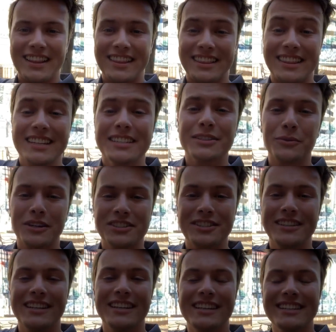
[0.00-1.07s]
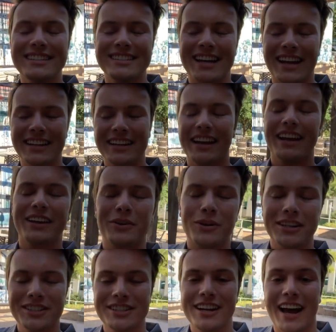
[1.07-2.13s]
This question is sadly a
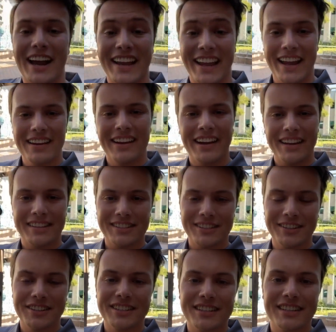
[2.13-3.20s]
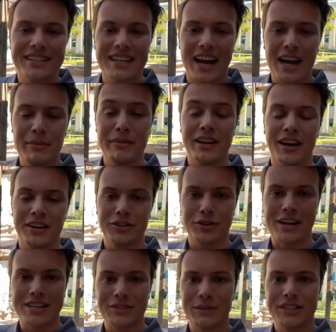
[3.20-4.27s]
question I cannot answer since I'm an
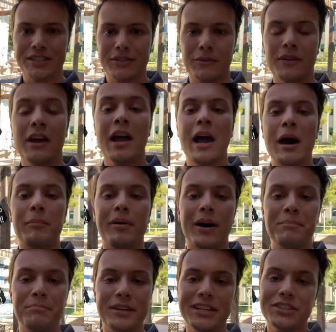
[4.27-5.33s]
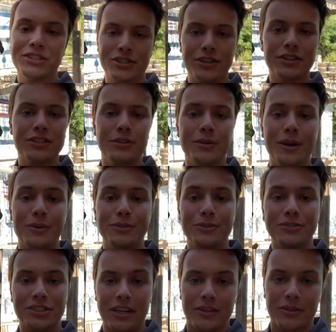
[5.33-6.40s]
undergraduate student, but be sure to go to
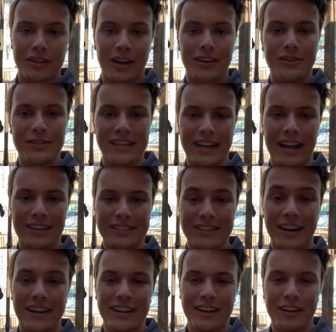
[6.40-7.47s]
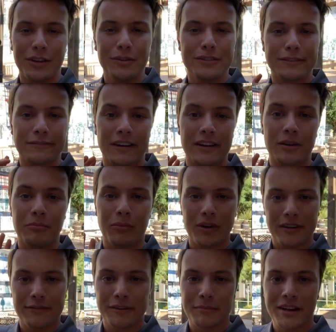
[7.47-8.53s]
jindal.utdallas.edu to find out
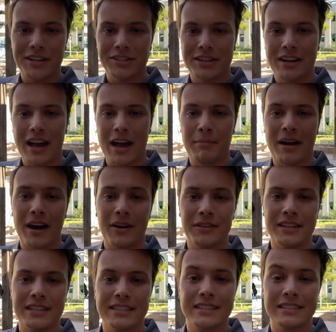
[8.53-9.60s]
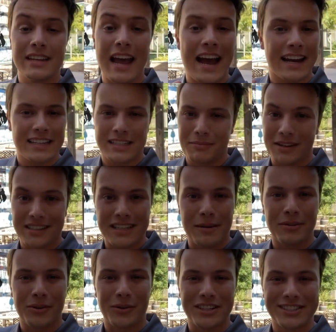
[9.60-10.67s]
more information about these academic
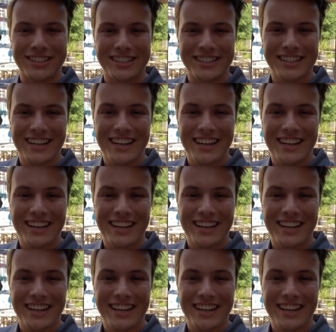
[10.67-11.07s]
type of questions.